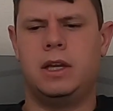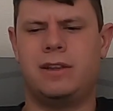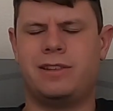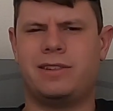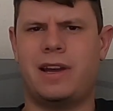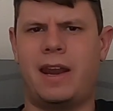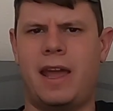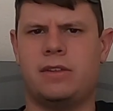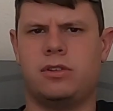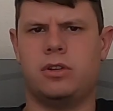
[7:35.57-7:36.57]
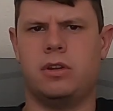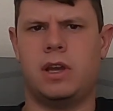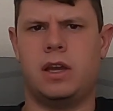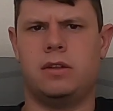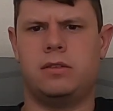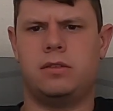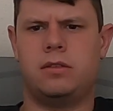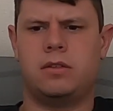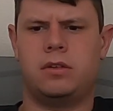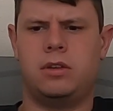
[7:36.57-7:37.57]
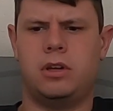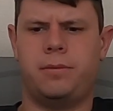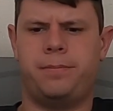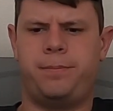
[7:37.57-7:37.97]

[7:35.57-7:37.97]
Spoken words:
as good as, you know,